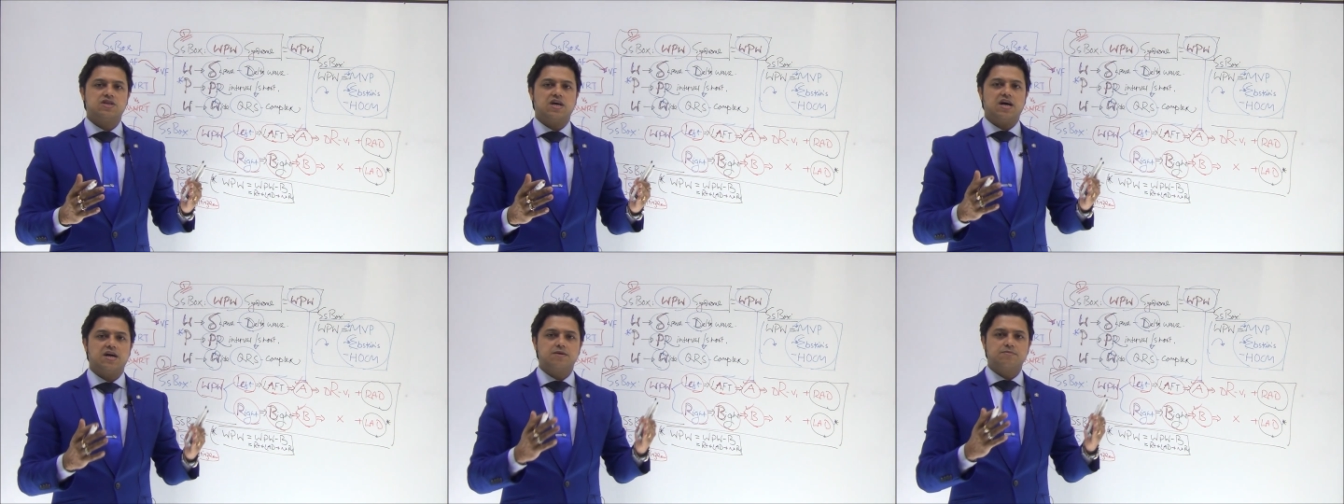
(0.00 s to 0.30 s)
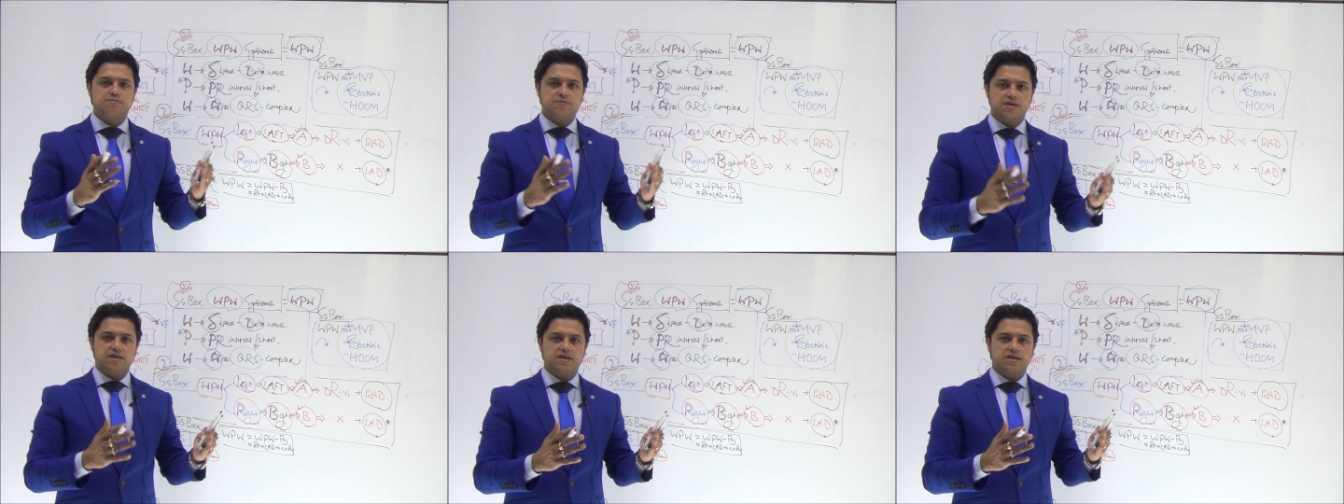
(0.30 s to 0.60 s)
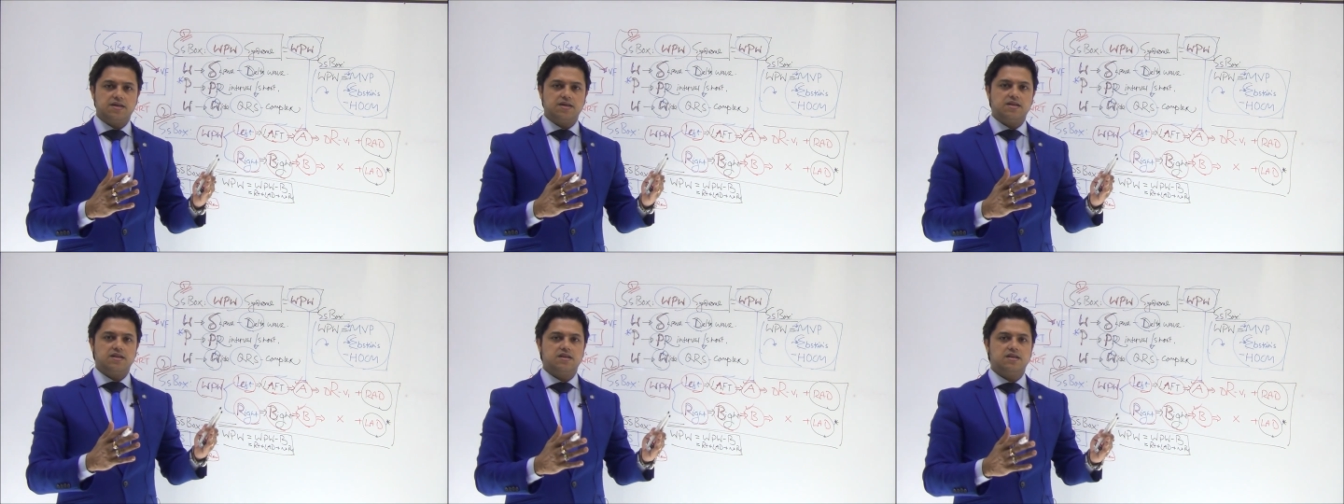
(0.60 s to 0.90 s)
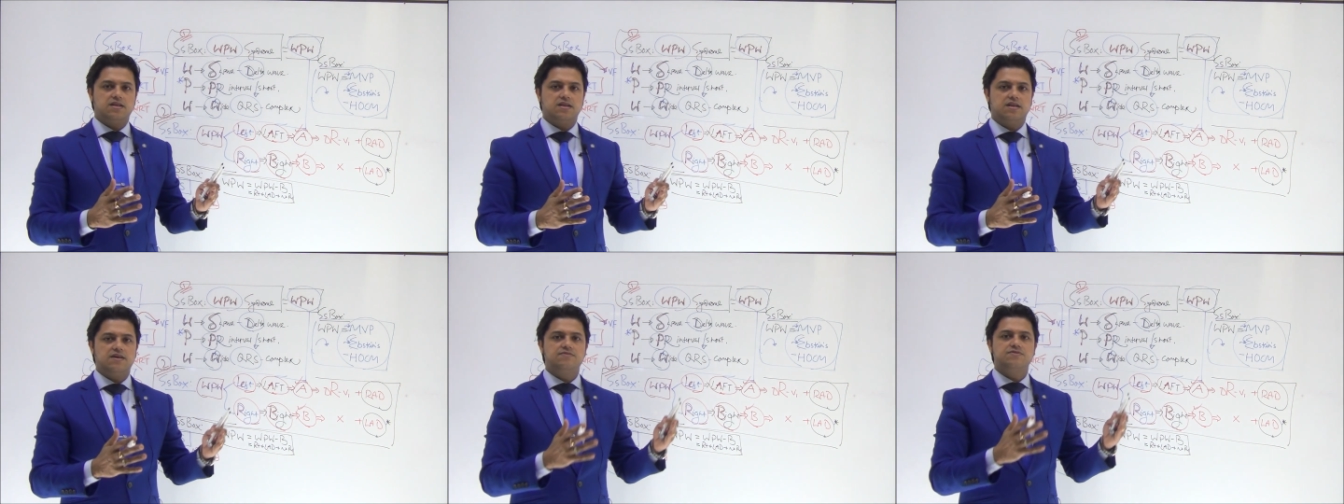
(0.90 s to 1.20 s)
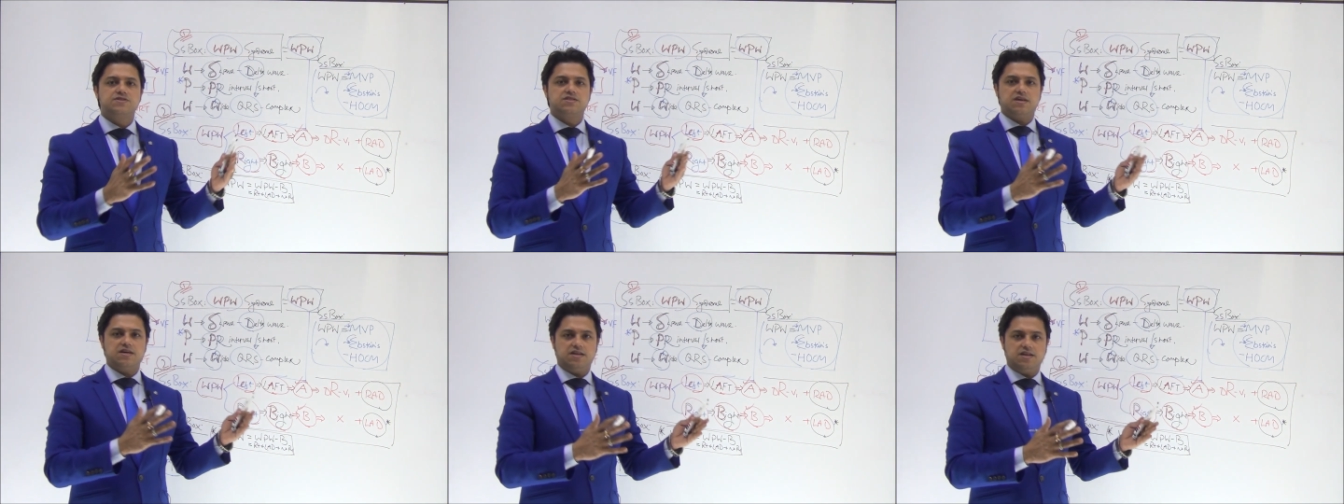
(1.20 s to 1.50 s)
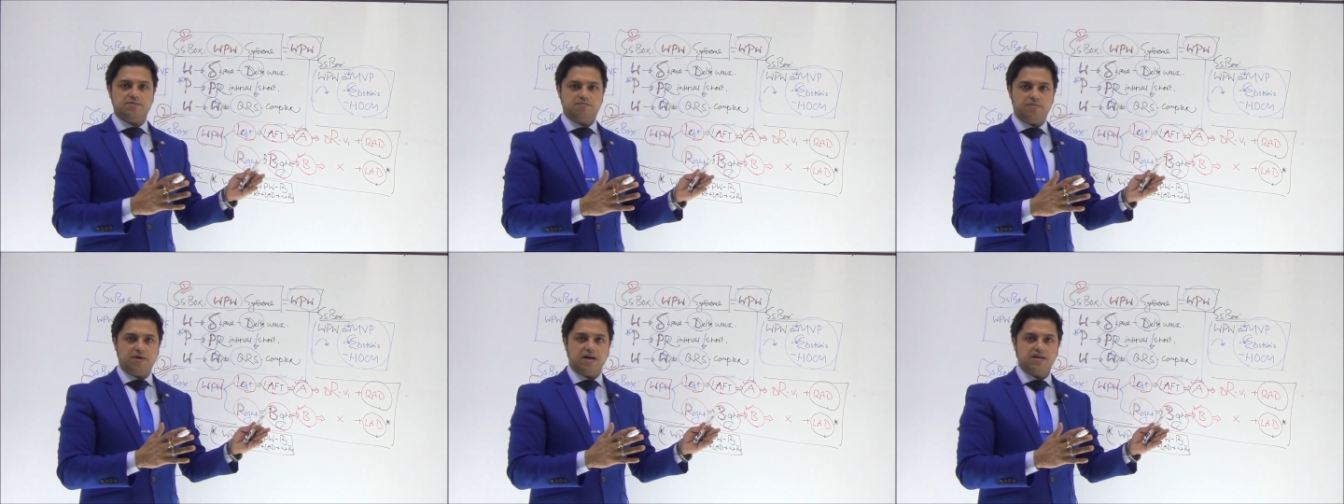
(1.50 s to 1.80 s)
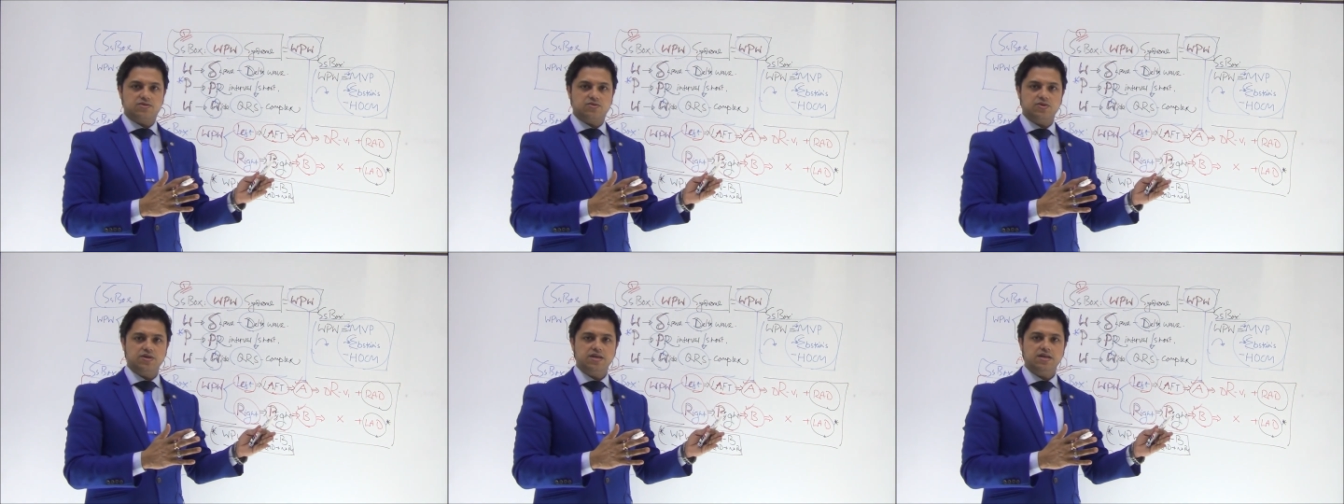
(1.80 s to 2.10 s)
type A, left-sided
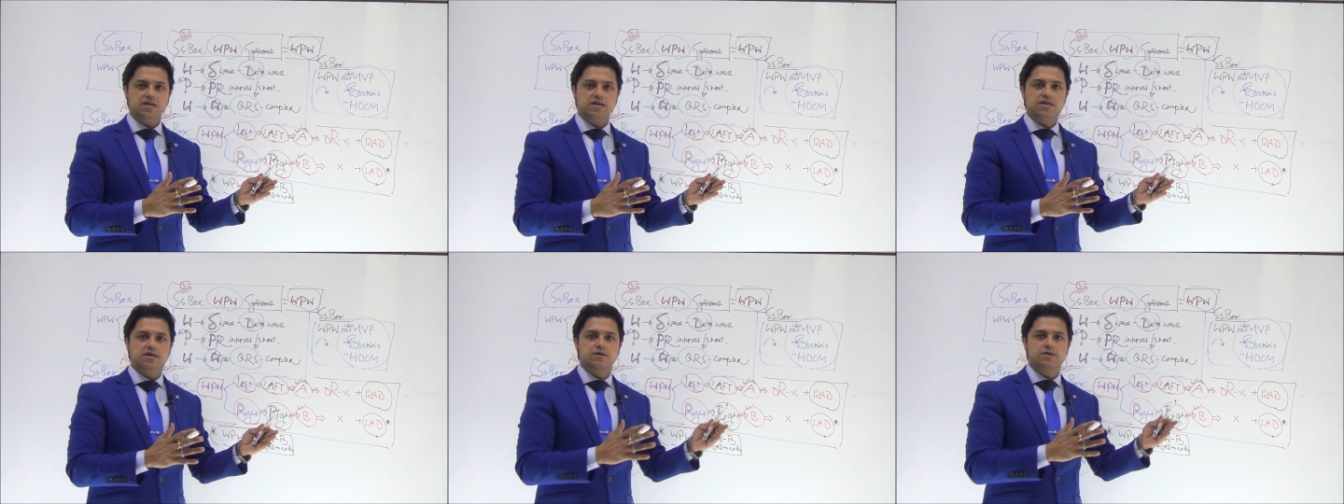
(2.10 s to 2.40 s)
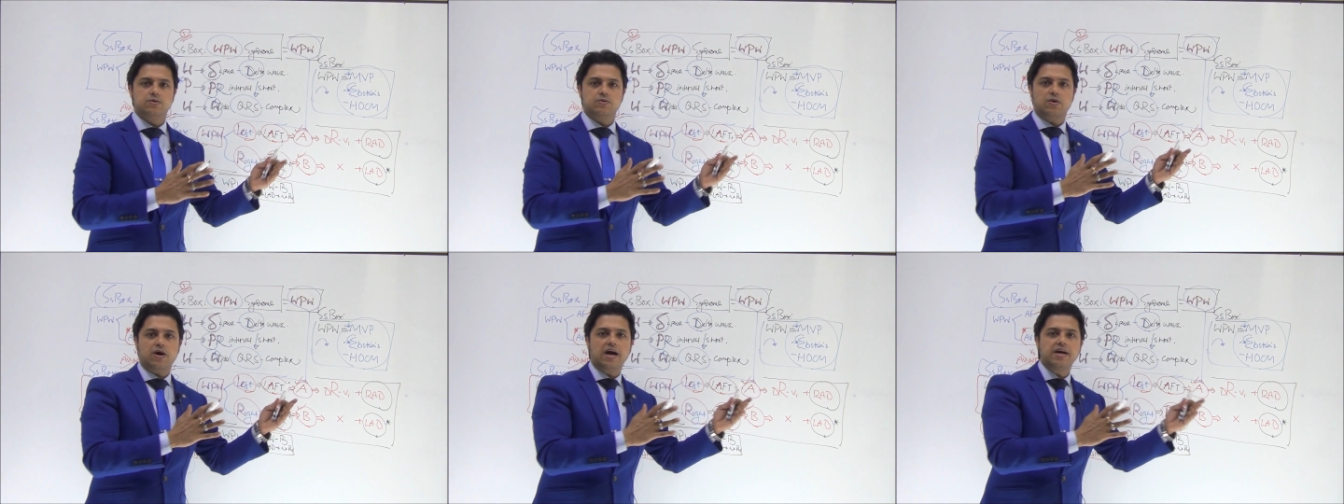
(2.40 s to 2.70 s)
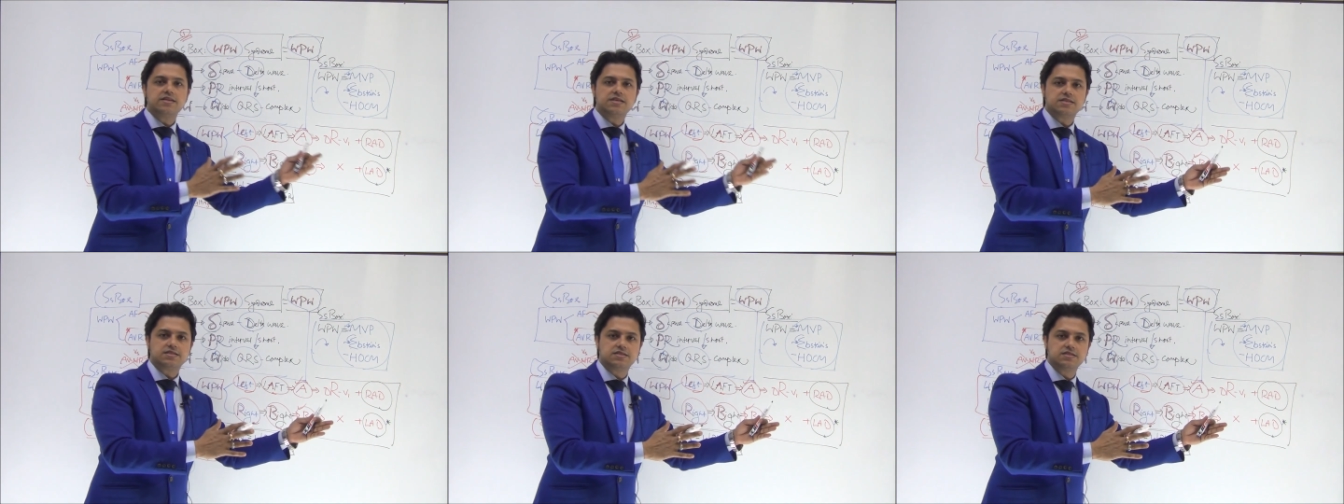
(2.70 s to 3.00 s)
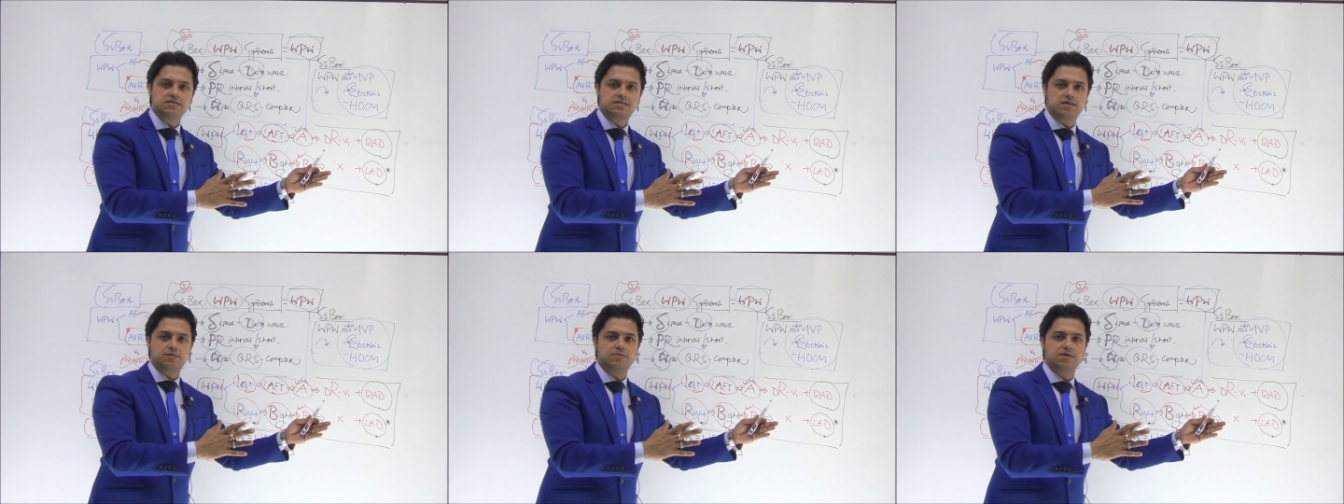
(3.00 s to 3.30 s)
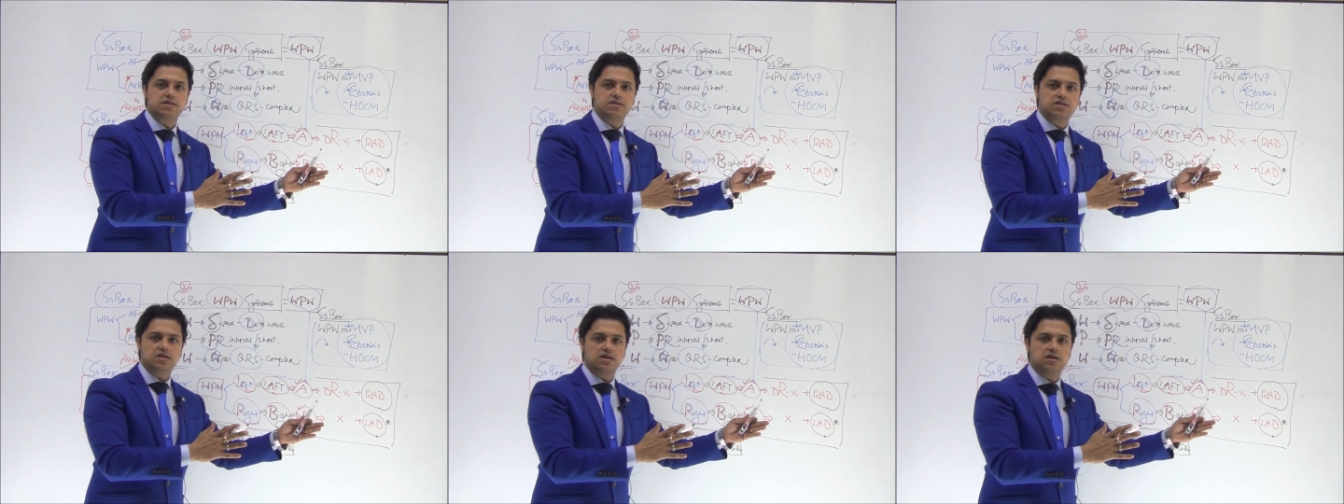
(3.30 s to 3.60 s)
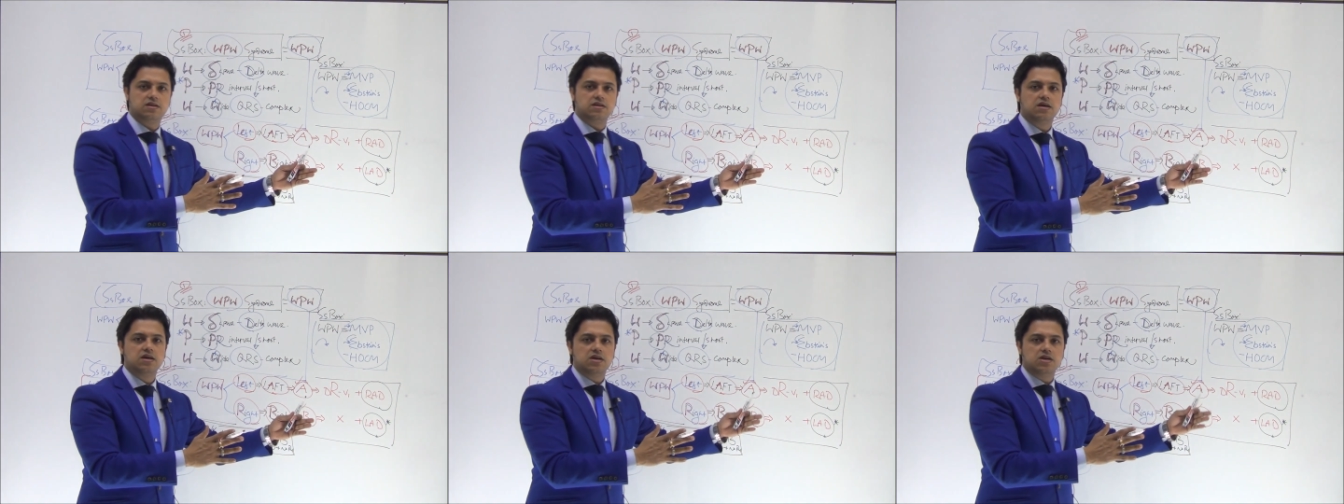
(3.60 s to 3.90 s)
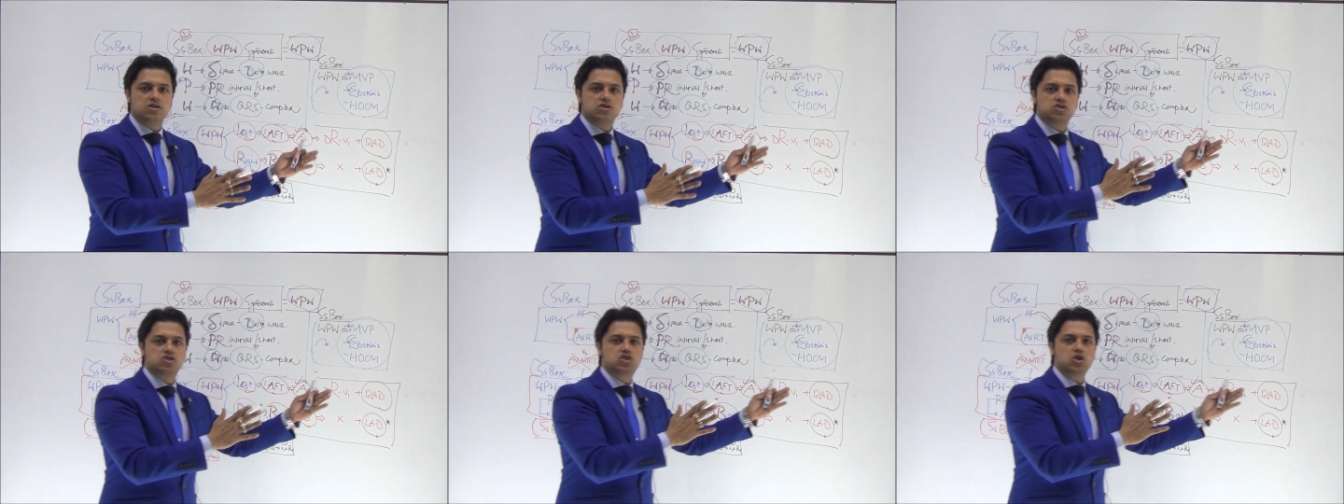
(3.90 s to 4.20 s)
pathway, right axis deviation,